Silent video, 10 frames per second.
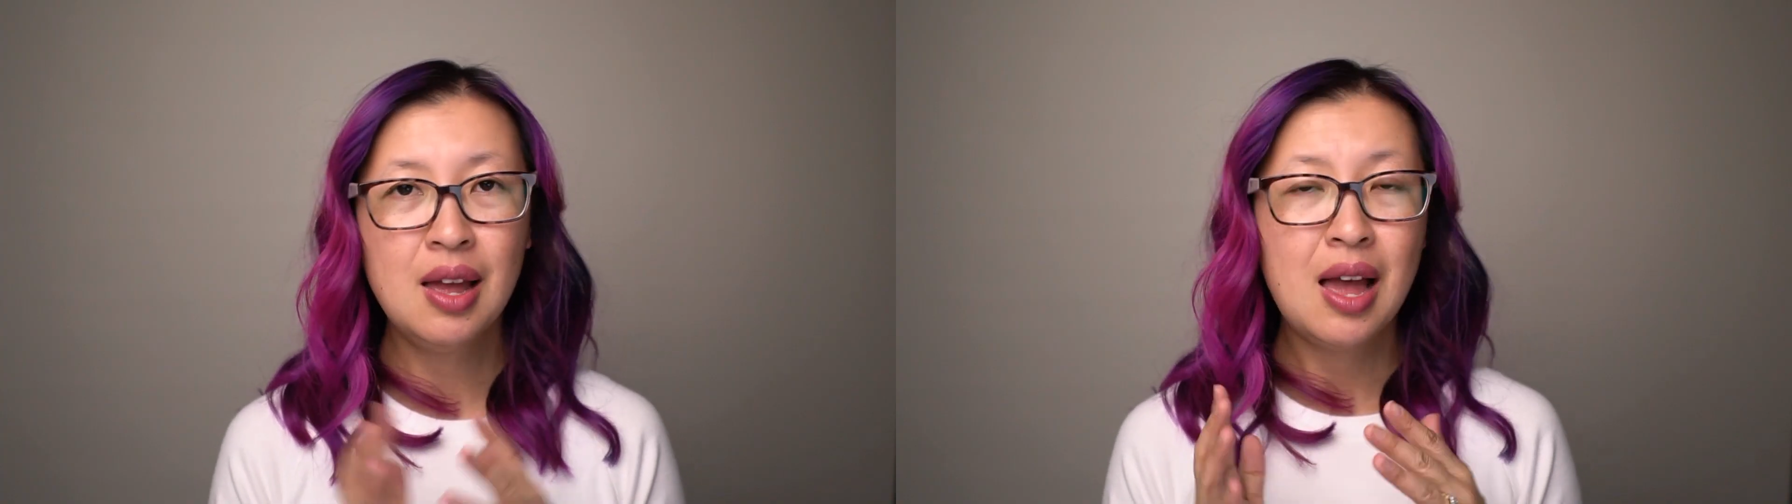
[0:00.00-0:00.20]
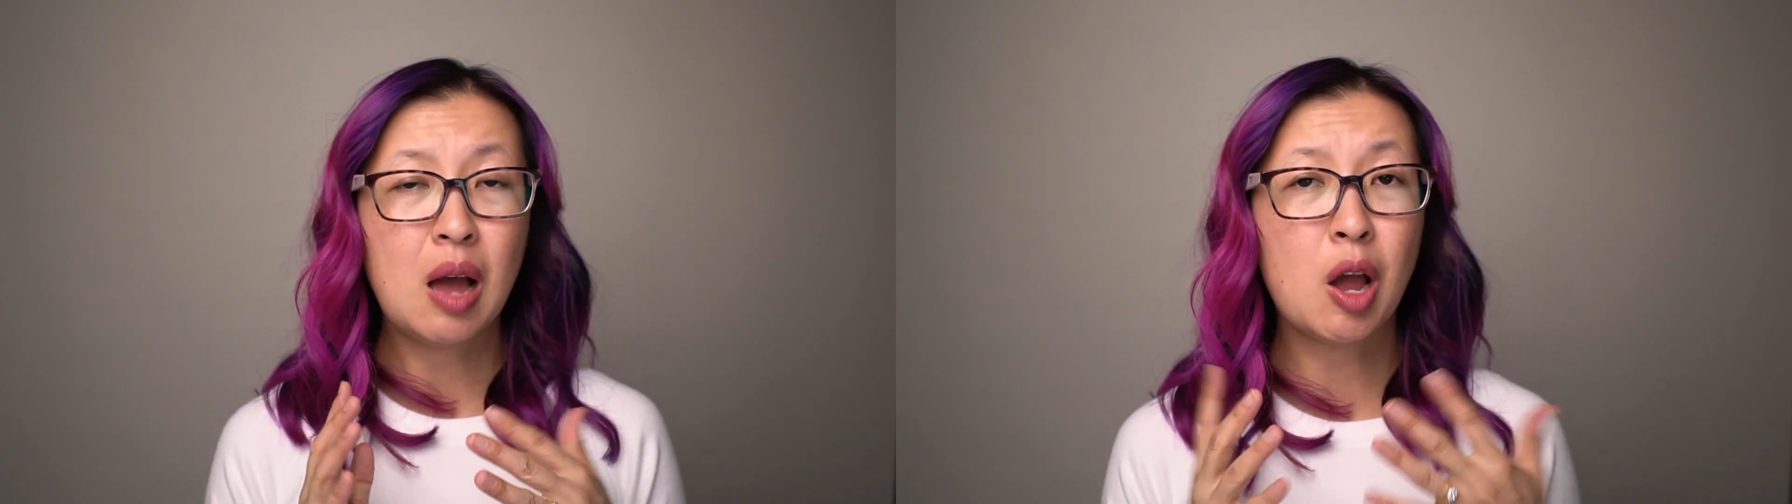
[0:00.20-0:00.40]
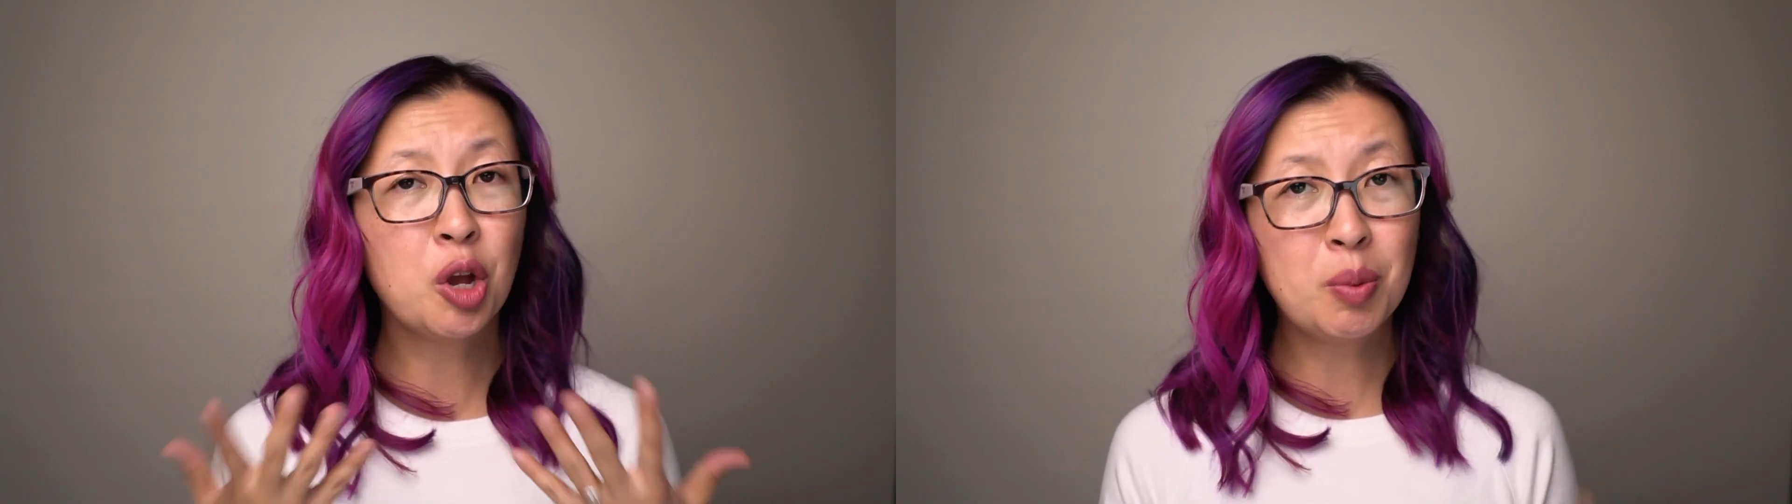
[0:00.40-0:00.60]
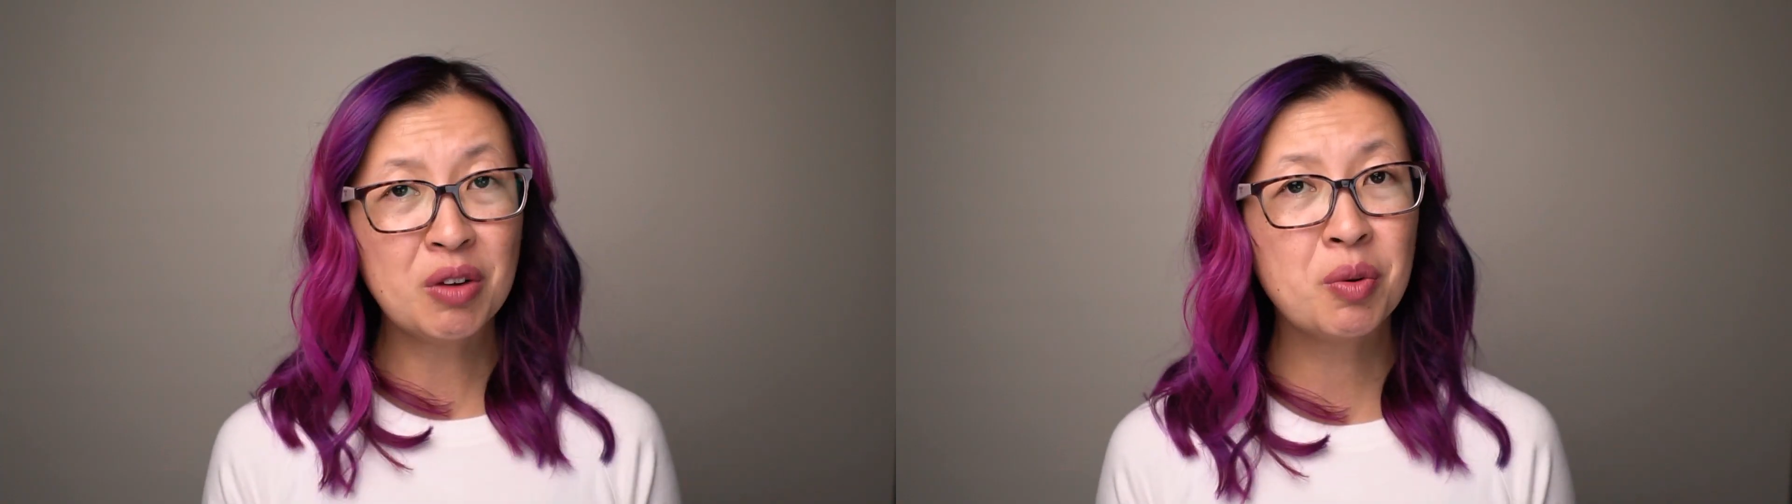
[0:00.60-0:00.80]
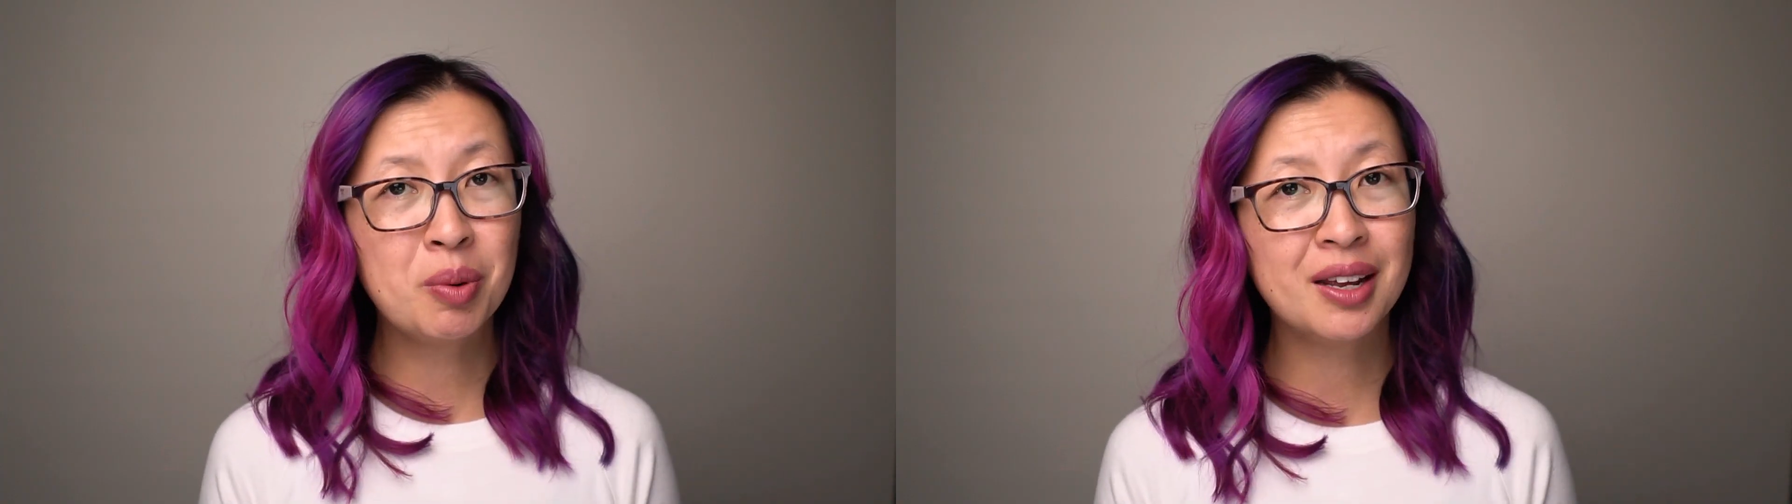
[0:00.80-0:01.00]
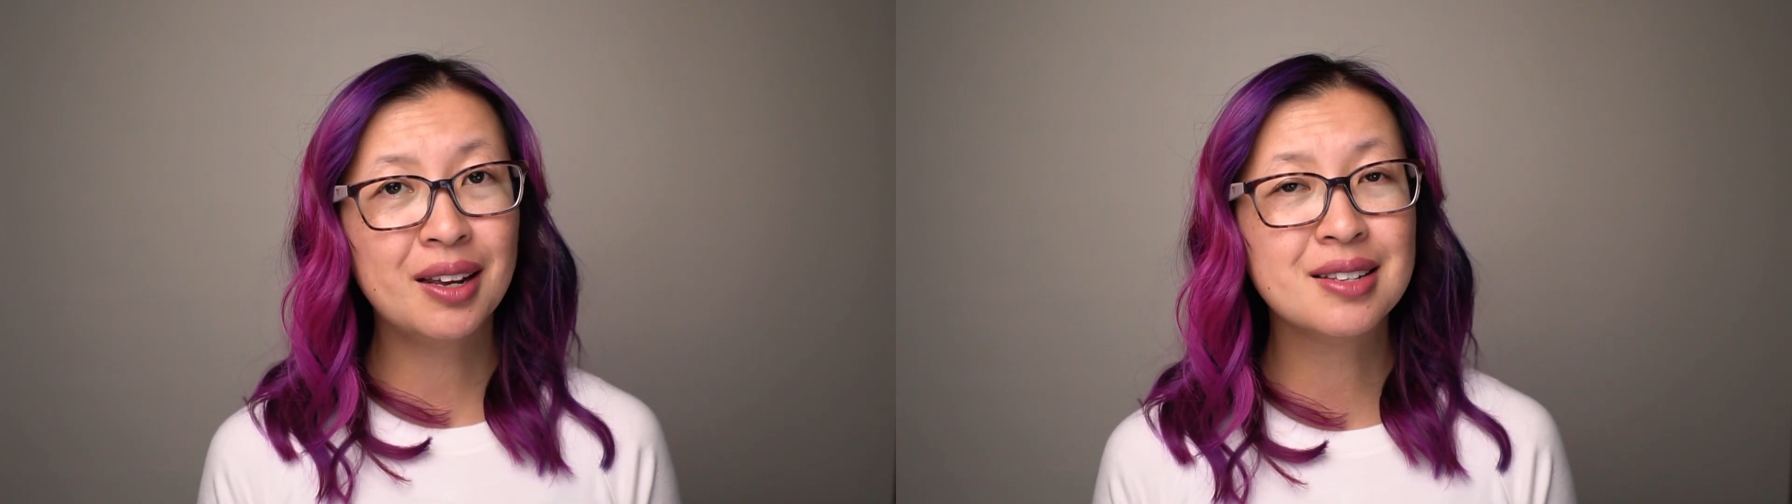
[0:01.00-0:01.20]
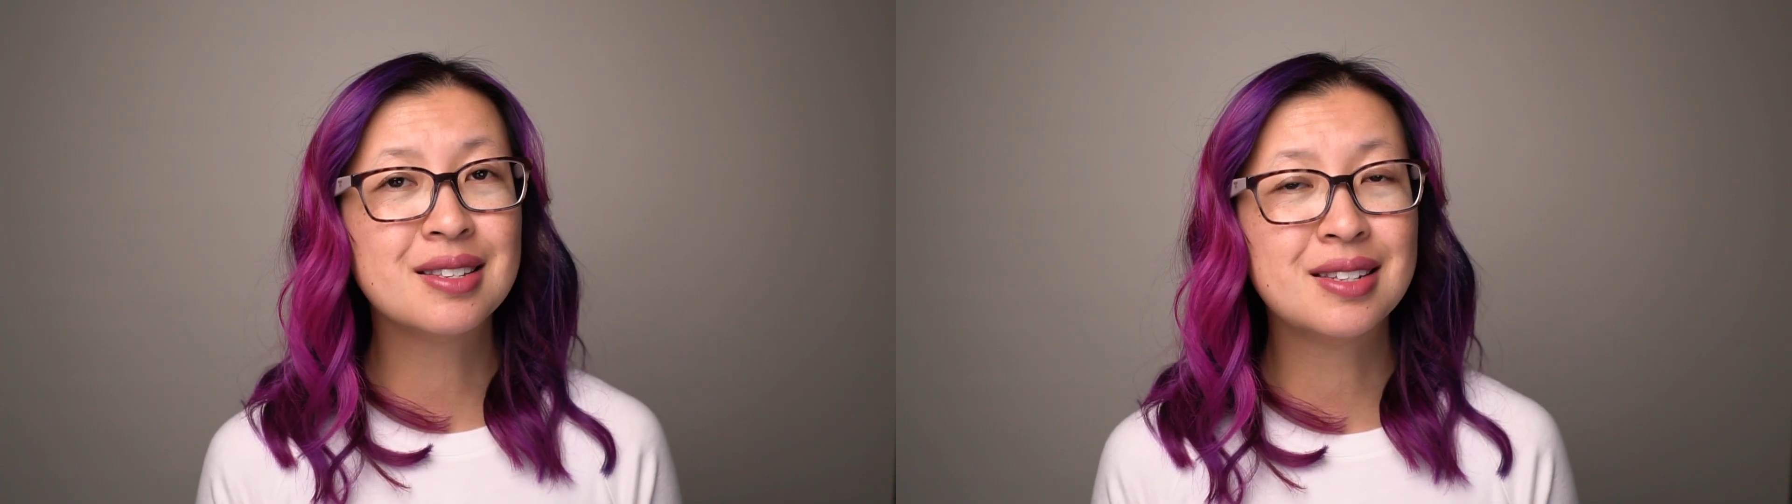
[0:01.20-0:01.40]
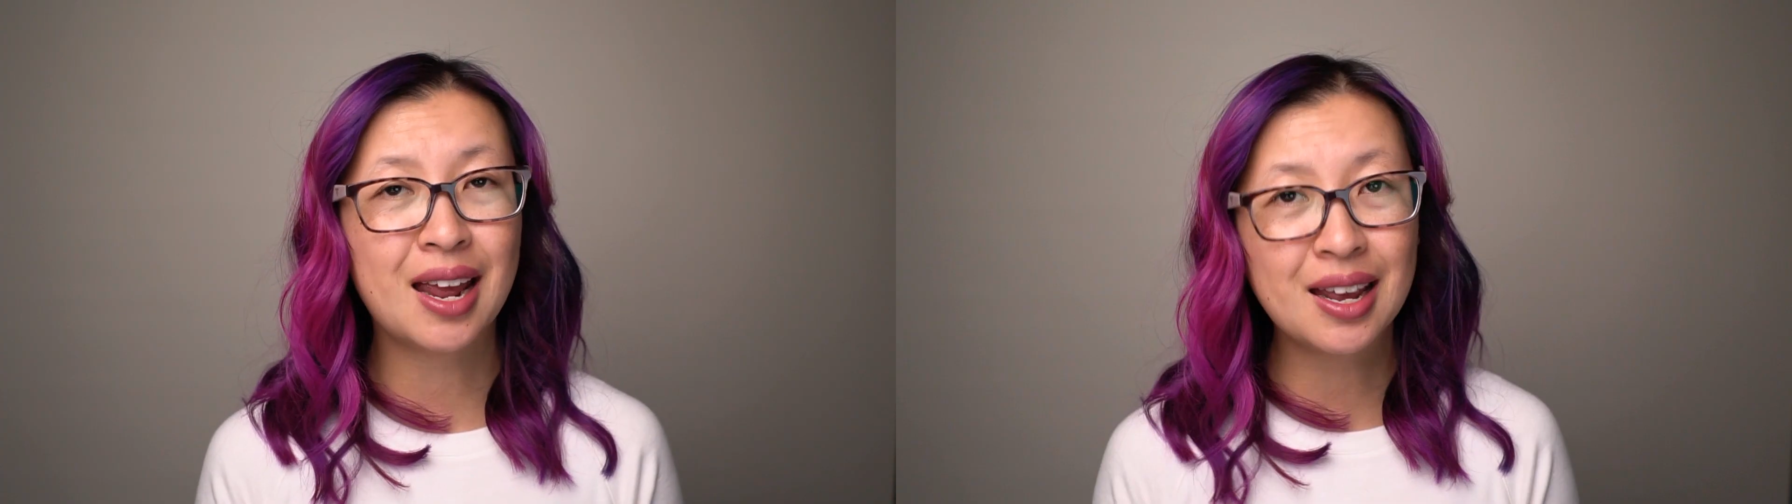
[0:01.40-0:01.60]
I hope everybody is
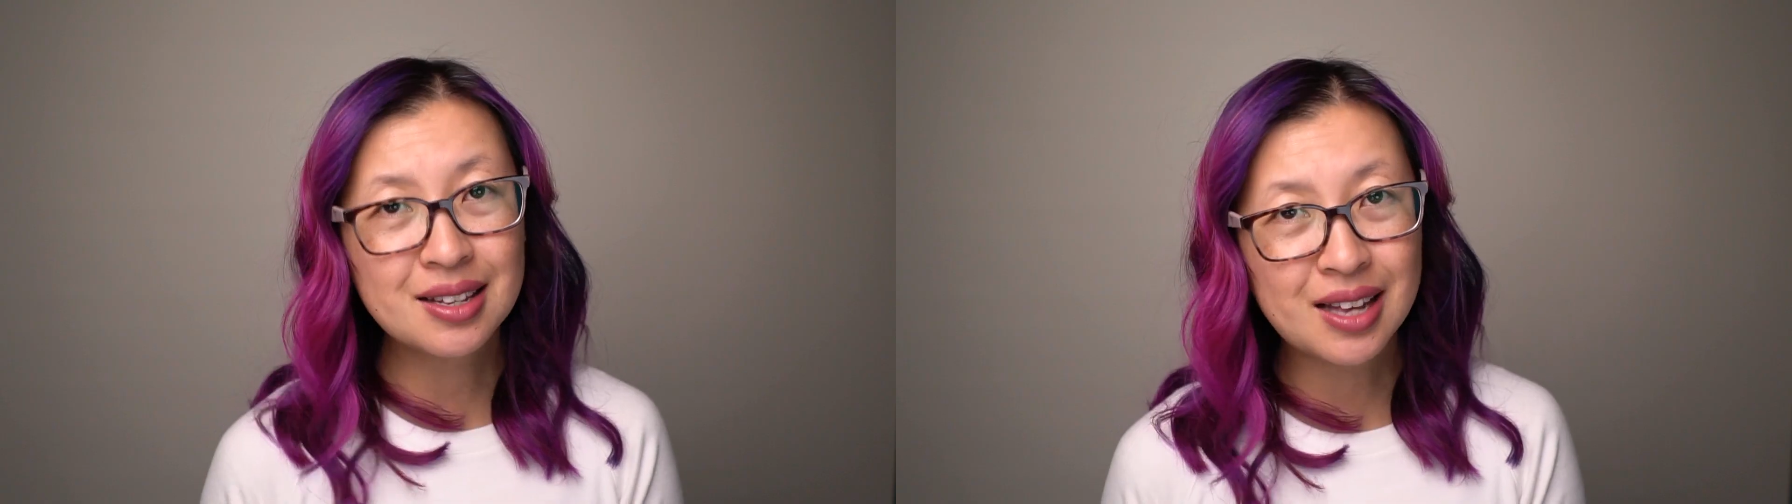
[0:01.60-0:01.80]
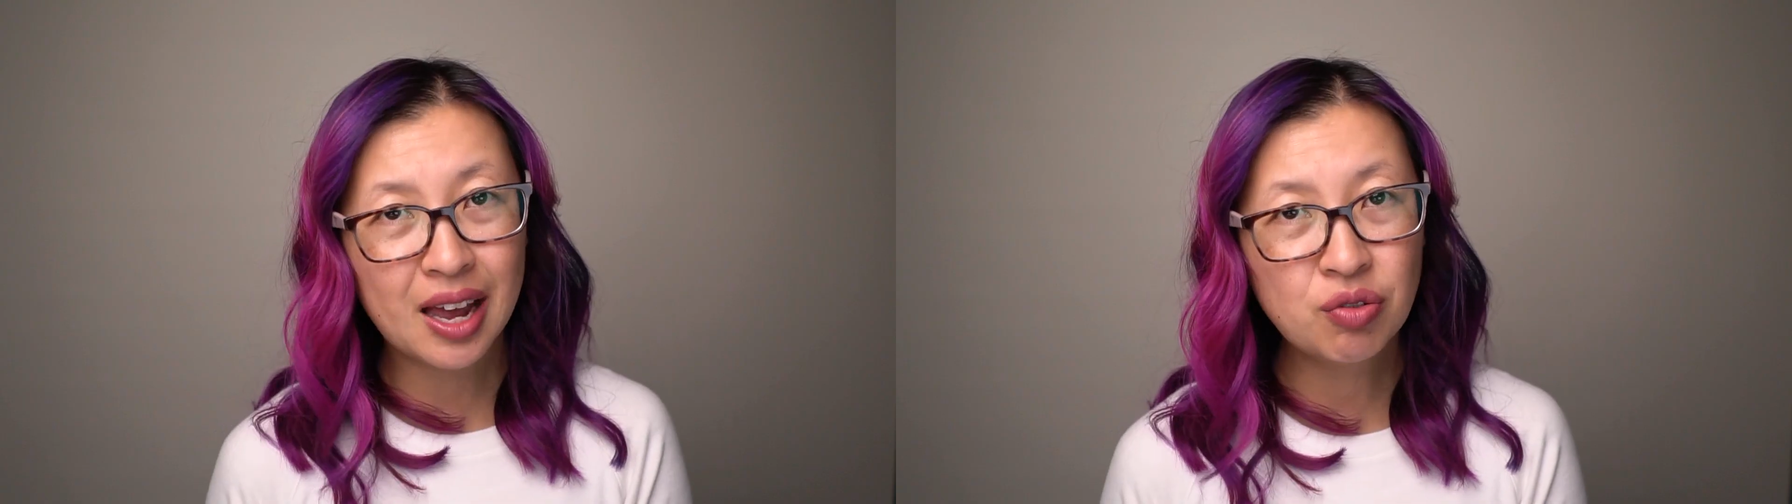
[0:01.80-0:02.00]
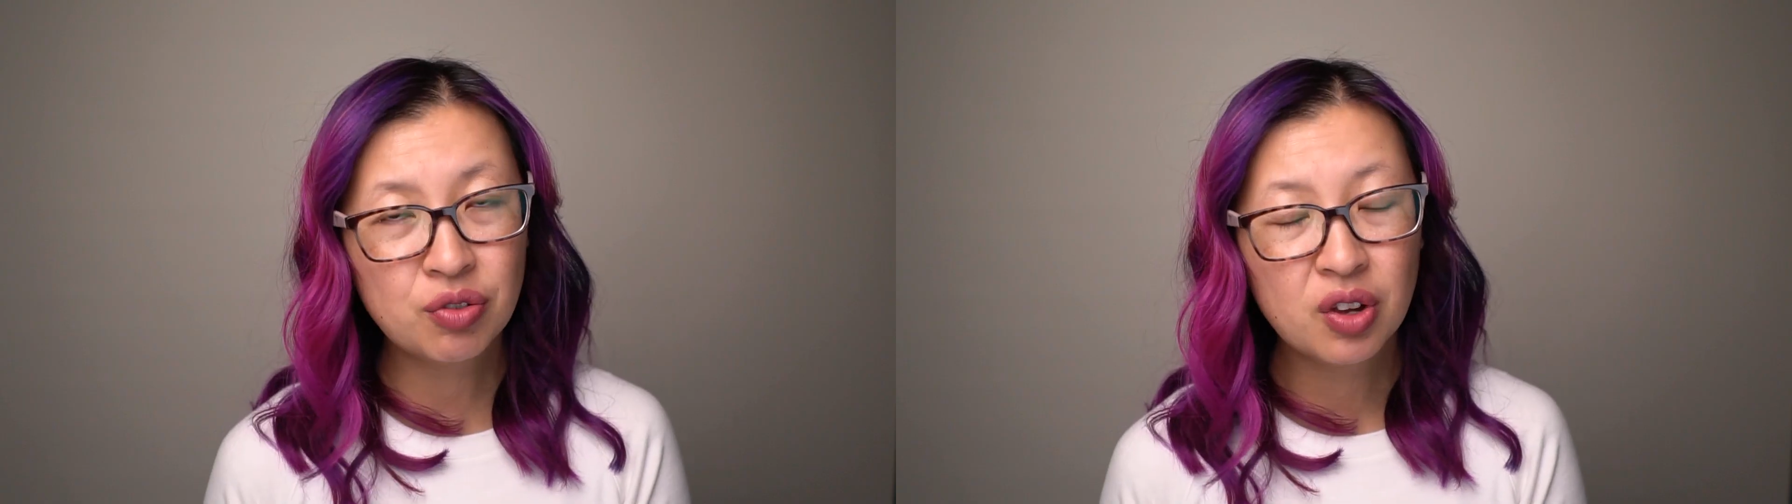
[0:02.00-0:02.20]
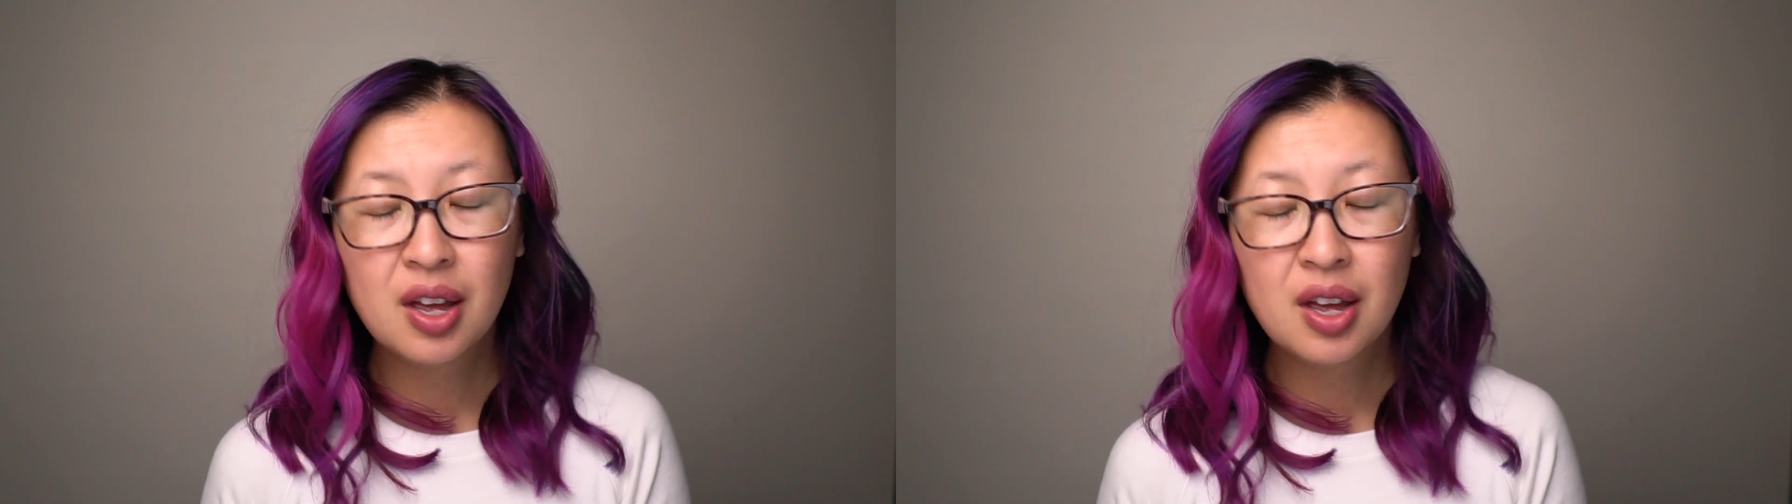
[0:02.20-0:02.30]
staying safe,